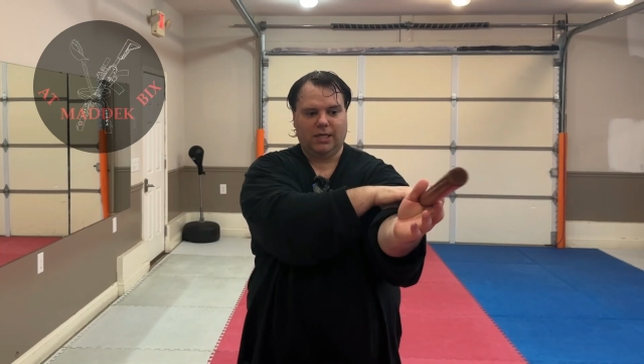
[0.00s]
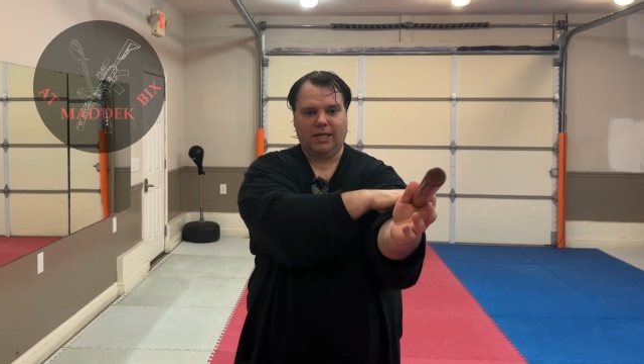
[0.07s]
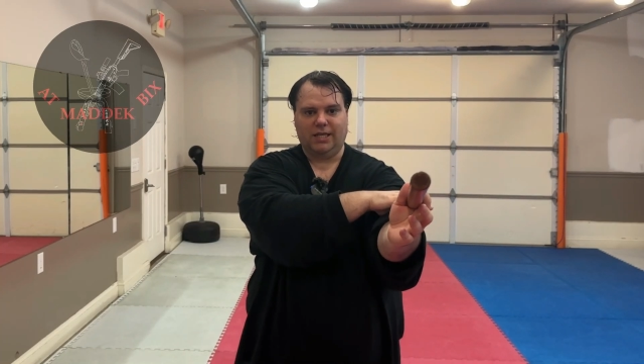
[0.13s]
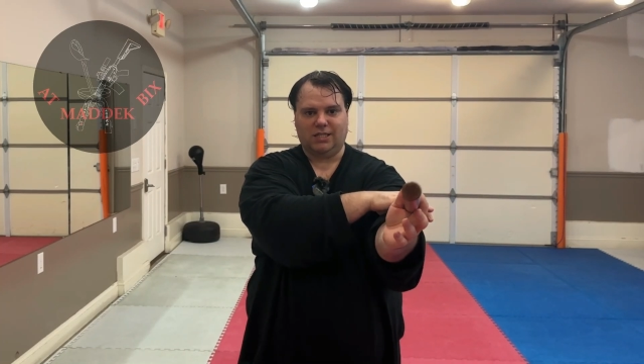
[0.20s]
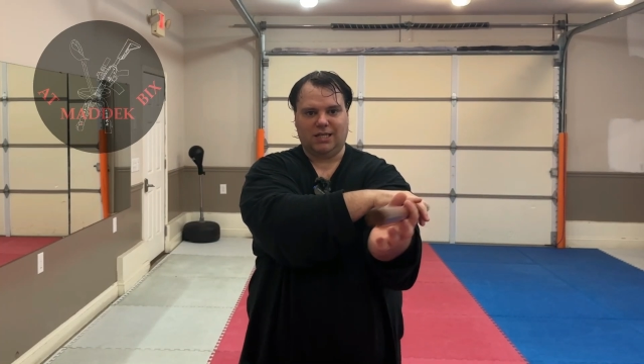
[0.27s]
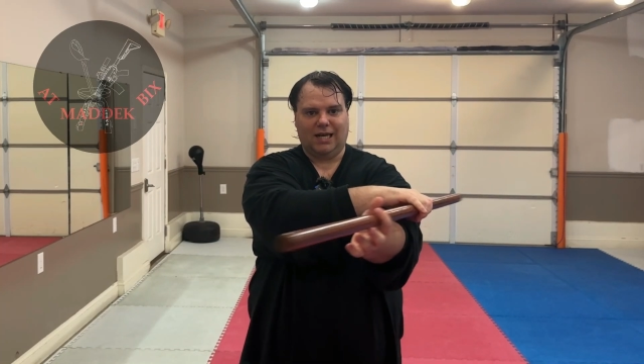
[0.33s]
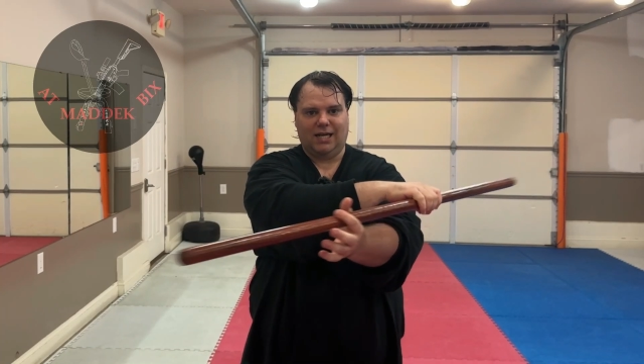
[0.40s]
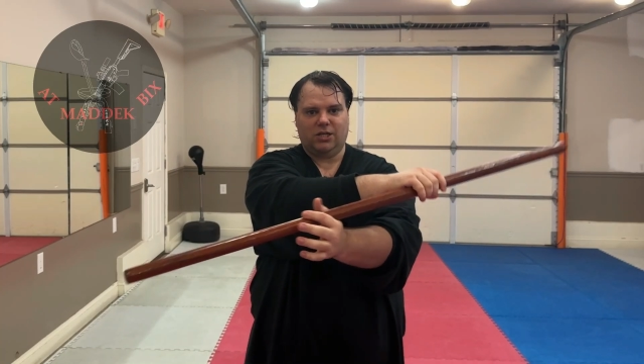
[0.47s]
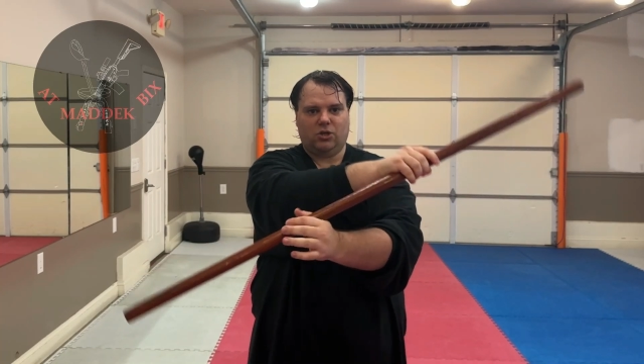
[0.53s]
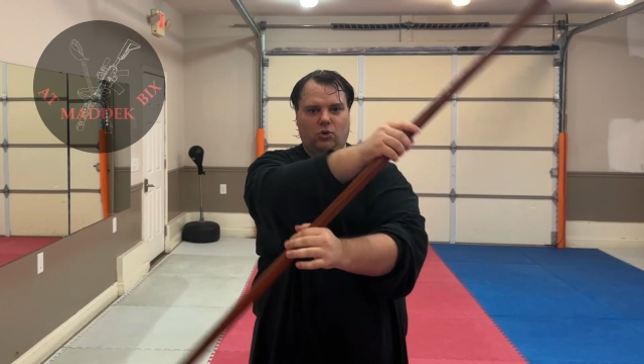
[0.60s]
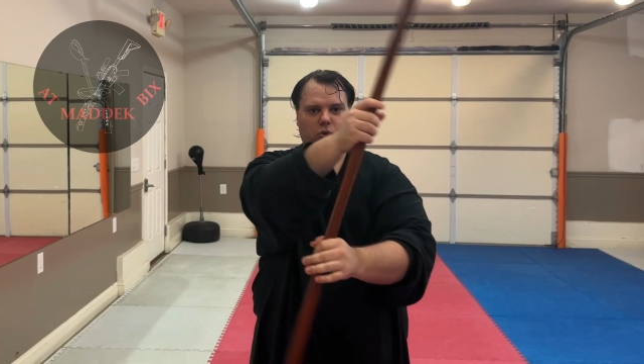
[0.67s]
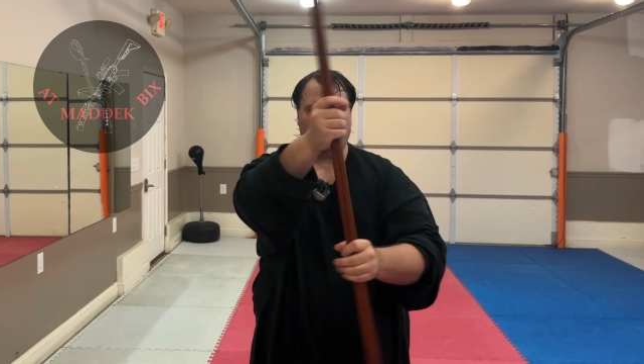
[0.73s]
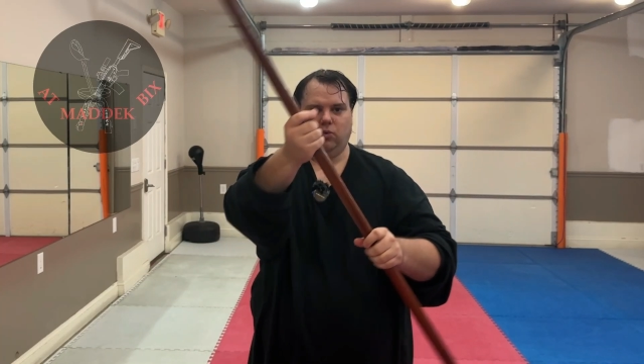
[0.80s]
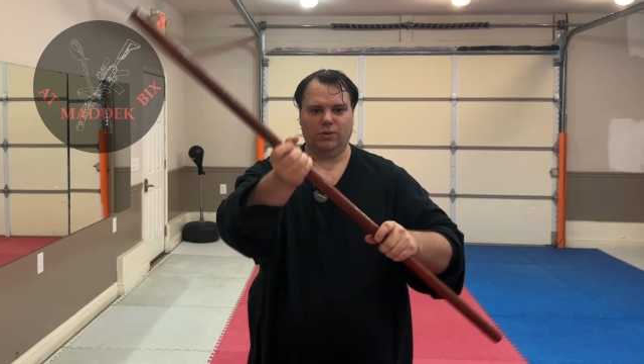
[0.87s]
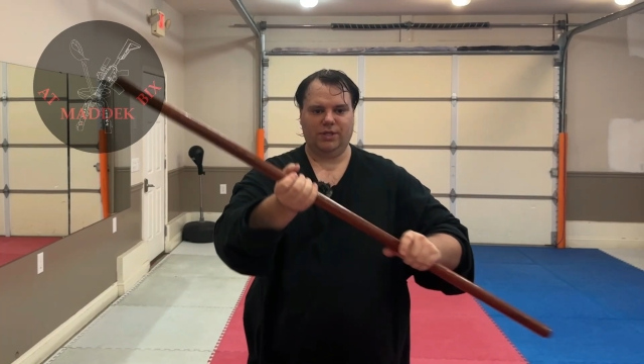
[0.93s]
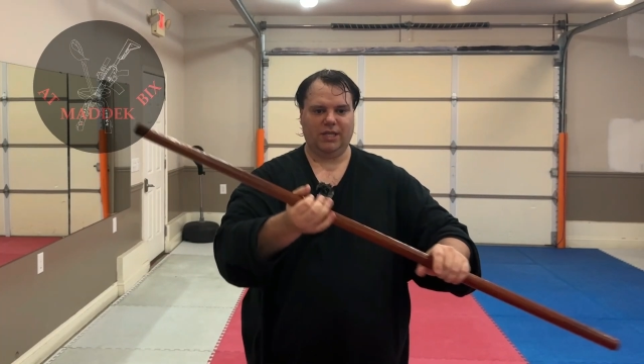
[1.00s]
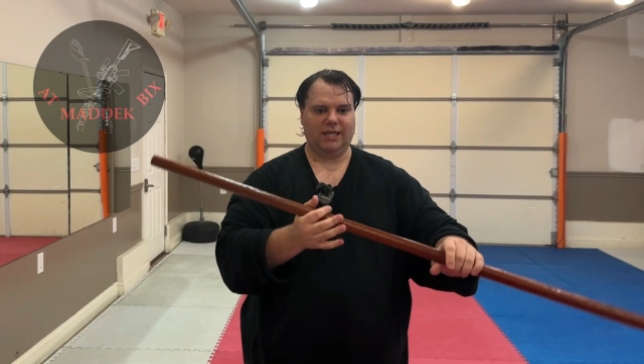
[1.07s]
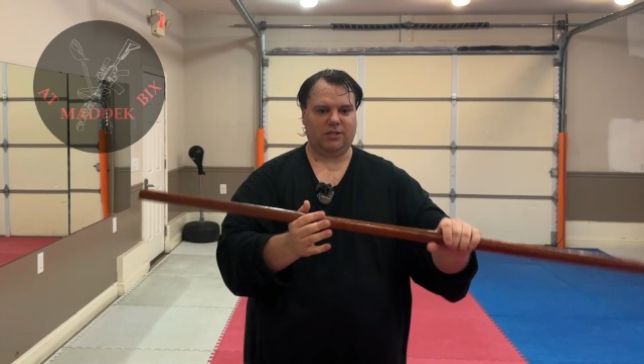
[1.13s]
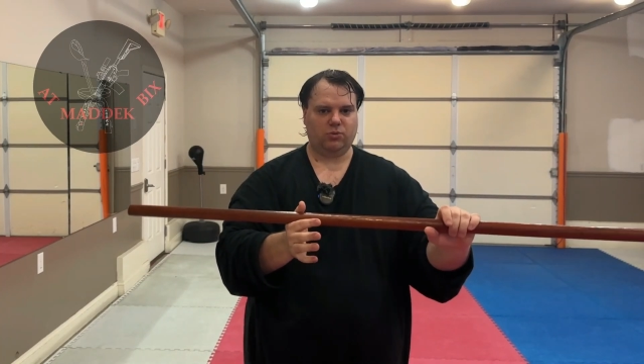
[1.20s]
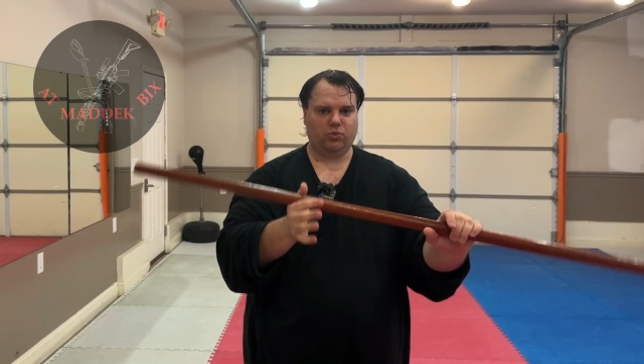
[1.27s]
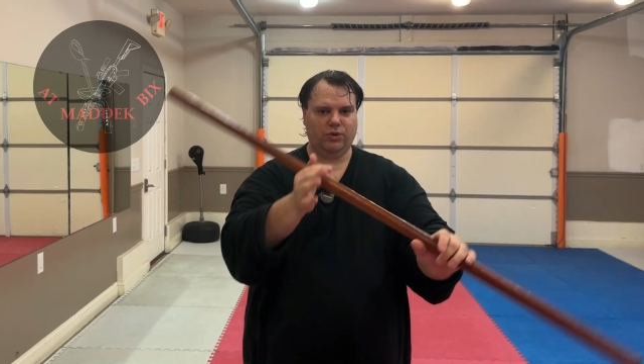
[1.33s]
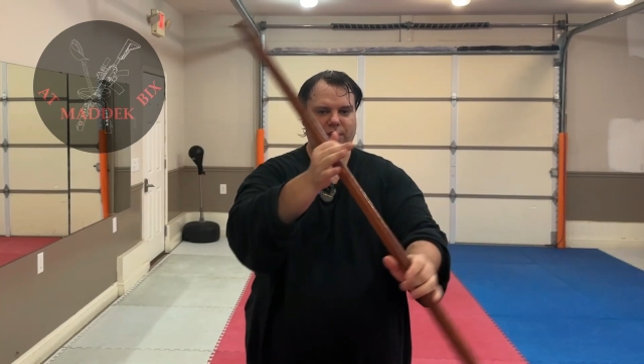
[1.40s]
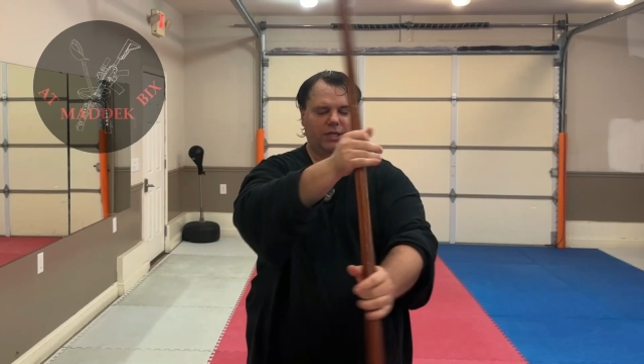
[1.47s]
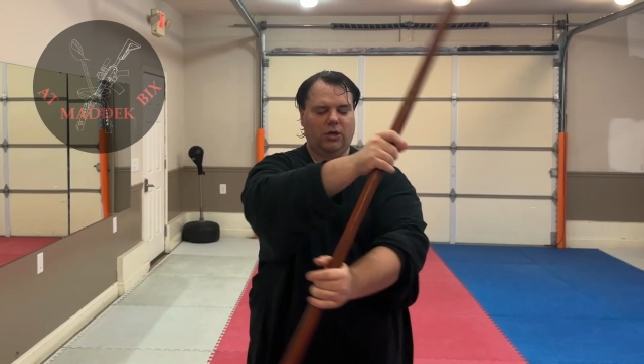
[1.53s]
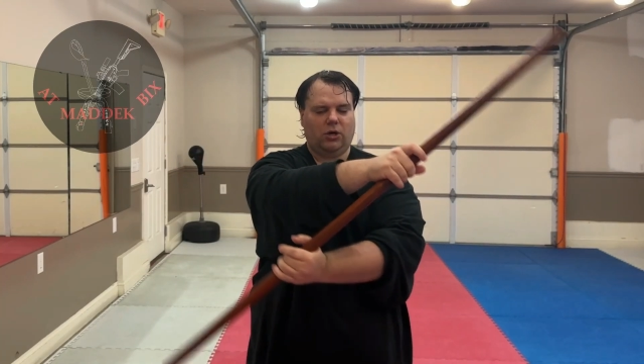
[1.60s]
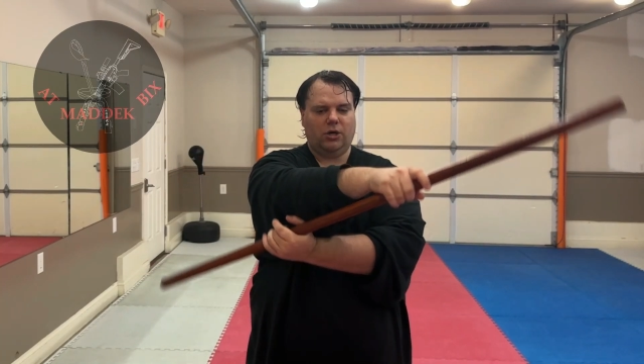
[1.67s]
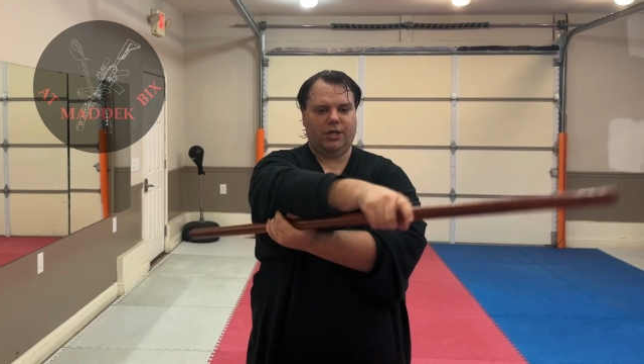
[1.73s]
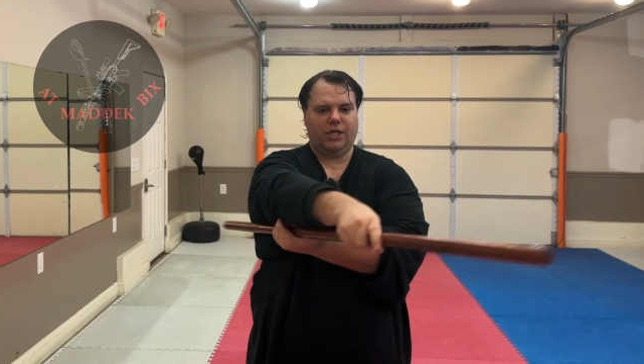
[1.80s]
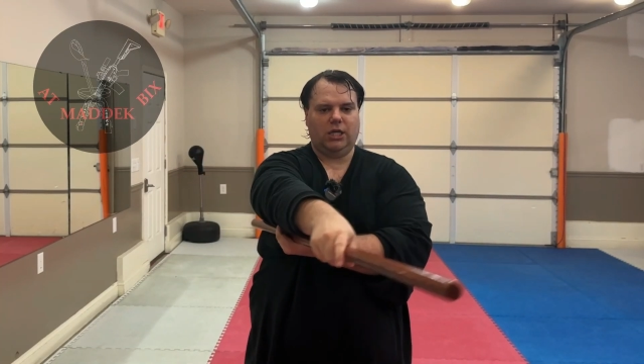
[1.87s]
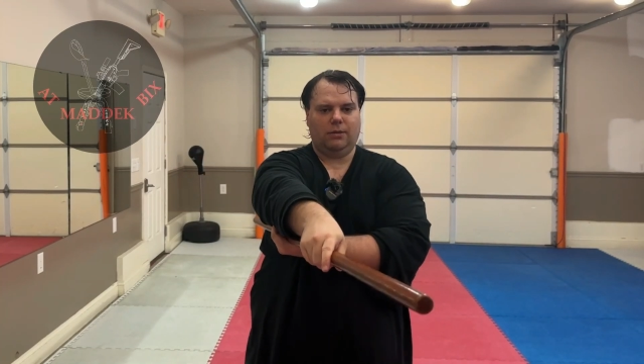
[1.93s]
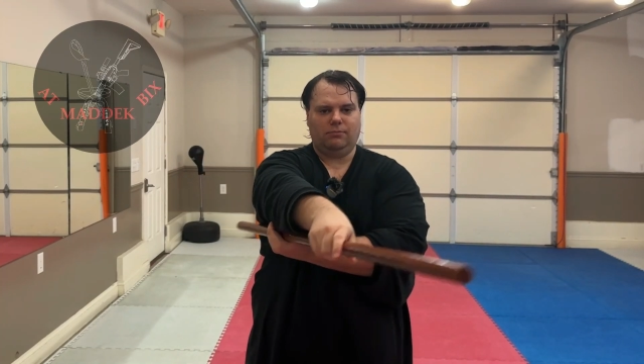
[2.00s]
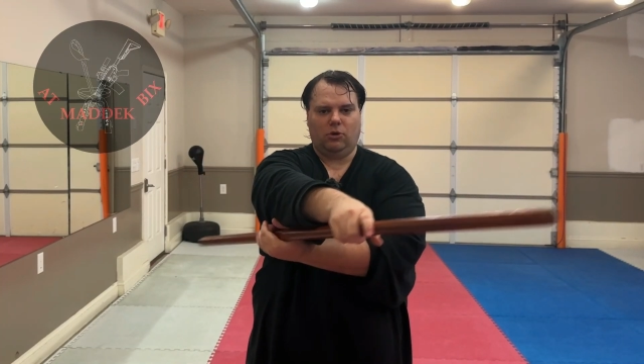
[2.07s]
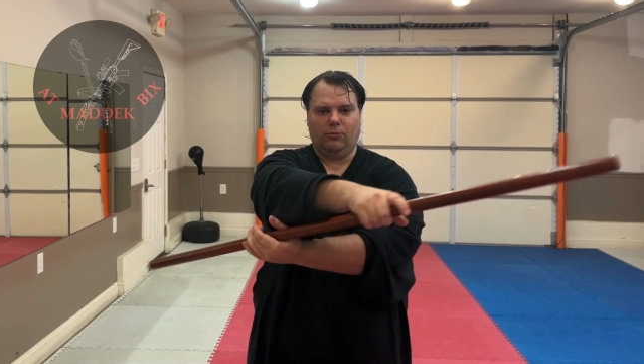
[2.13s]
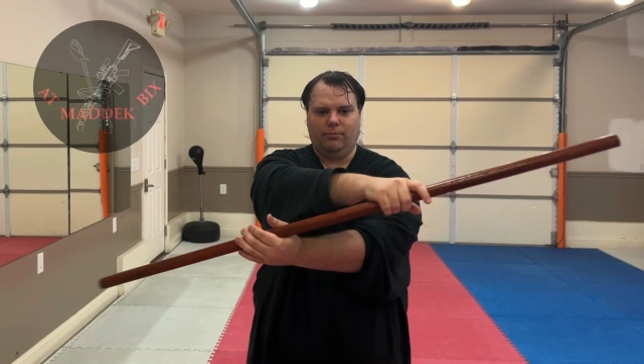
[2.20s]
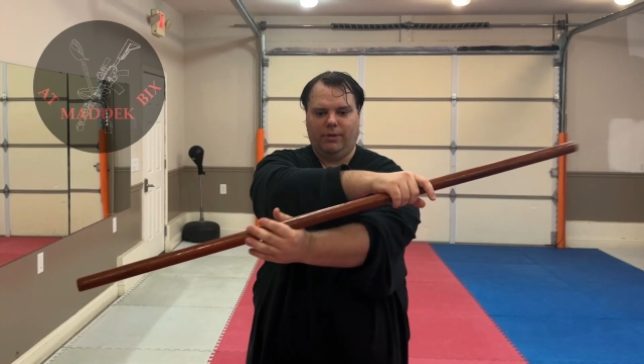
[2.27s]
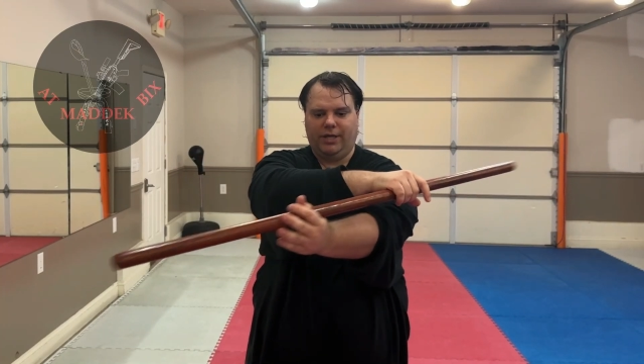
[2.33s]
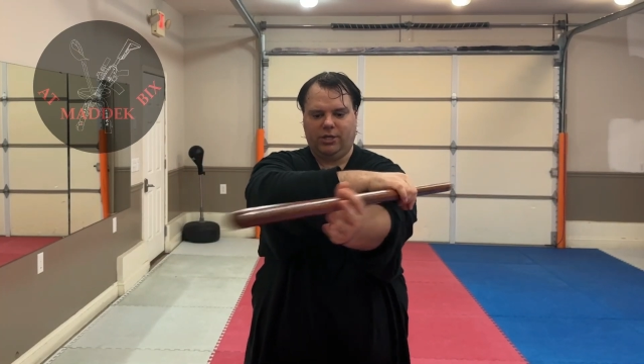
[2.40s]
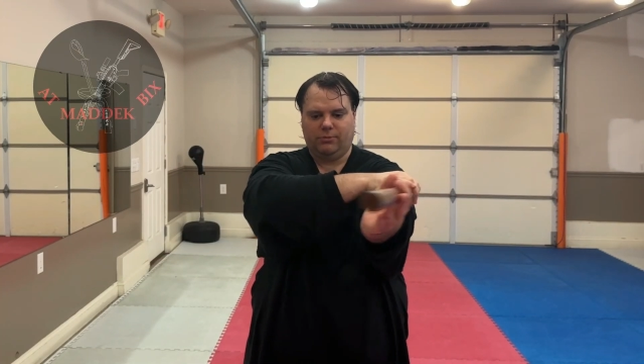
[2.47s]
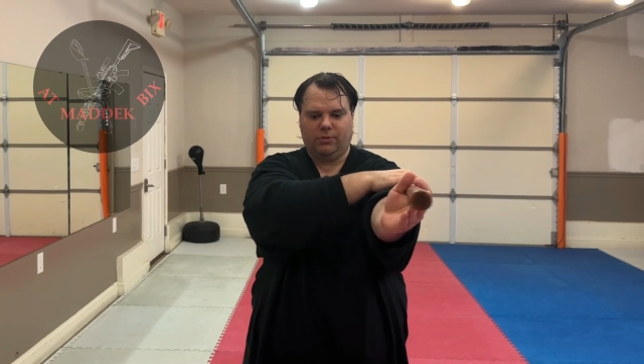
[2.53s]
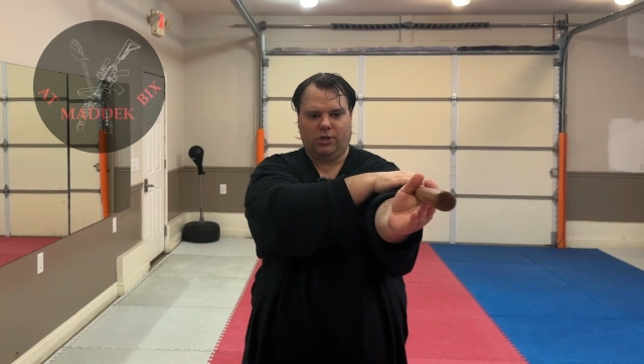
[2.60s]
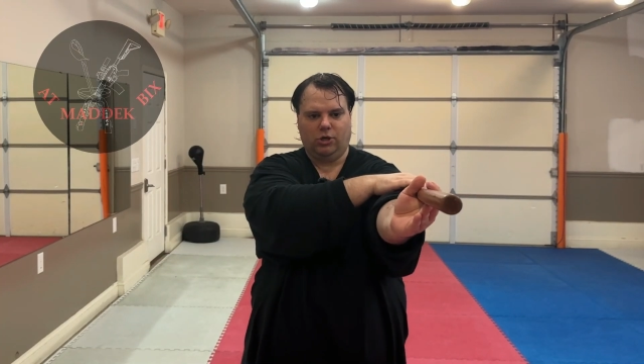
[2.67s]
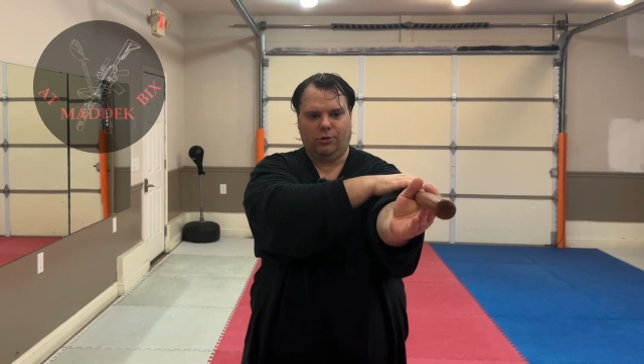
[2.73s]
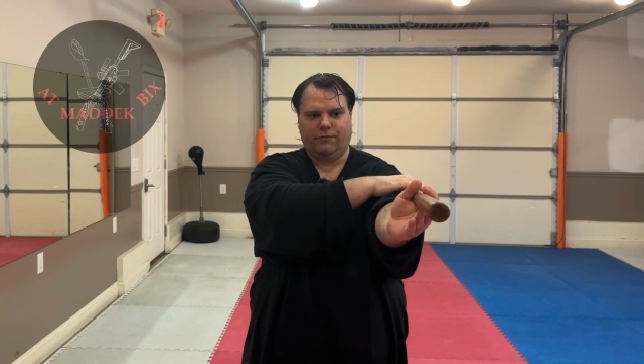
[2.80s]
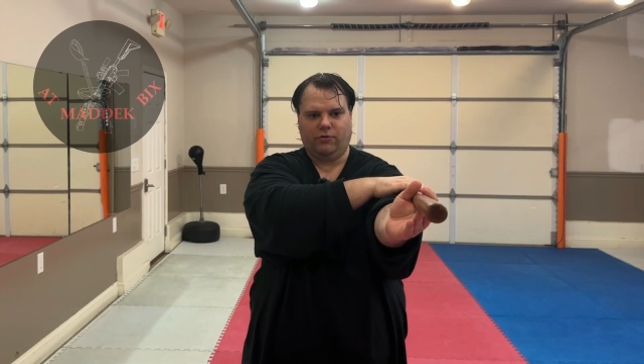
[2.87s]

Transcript: It's really hard to get momentum to go